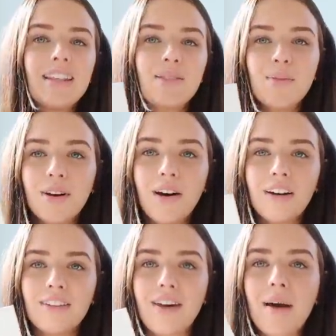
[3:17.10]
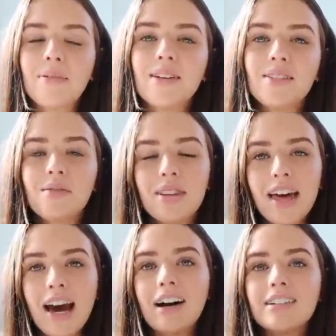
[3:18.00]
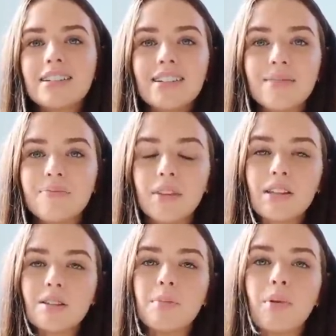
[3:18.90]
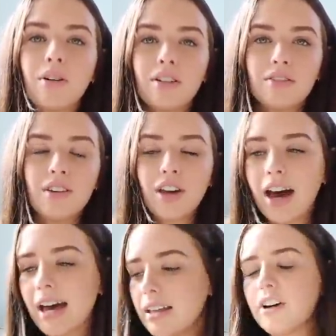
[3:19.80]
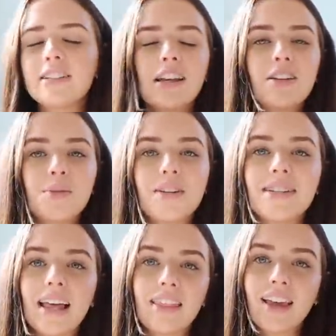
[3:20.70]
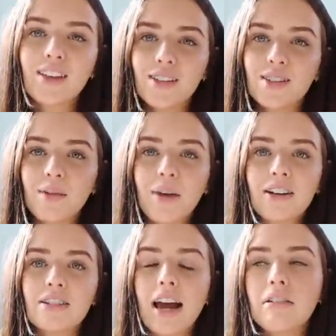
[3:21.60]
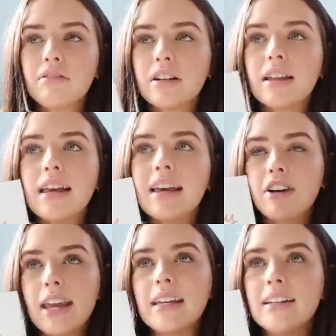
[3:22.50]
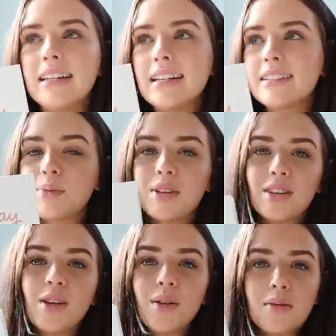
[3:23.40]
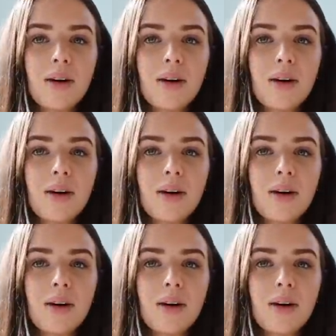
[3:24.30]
this would not have happened without the support of you guys. First, I just want to say thank you so much. I really created this with you in